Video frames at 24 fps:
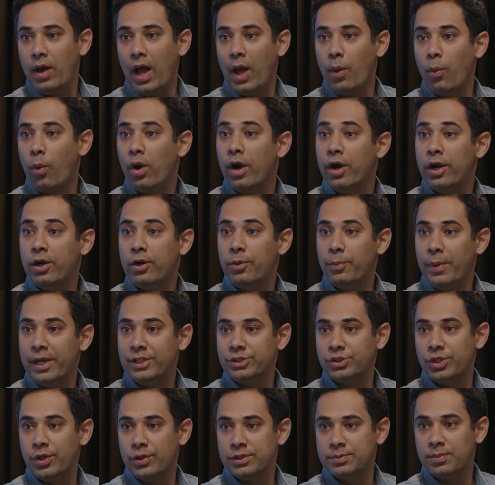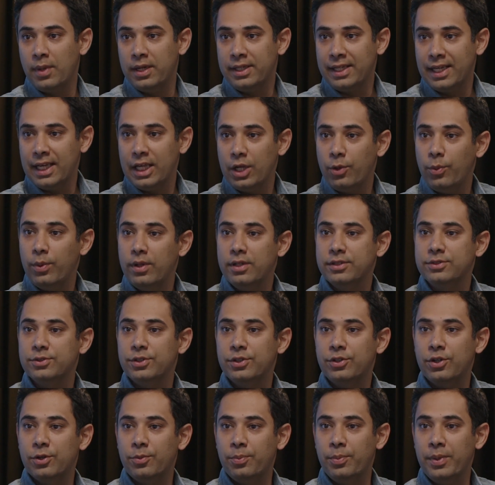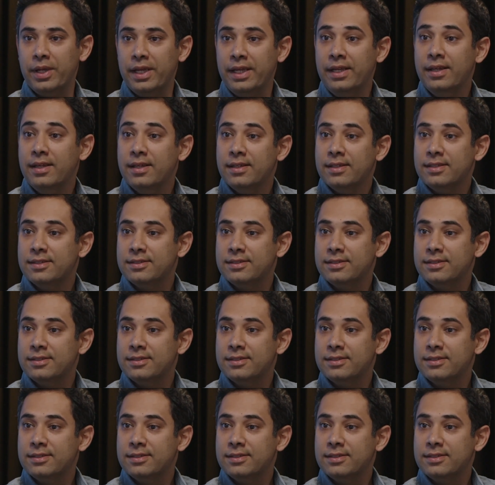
I wanted to make sure it was multilingual so it could be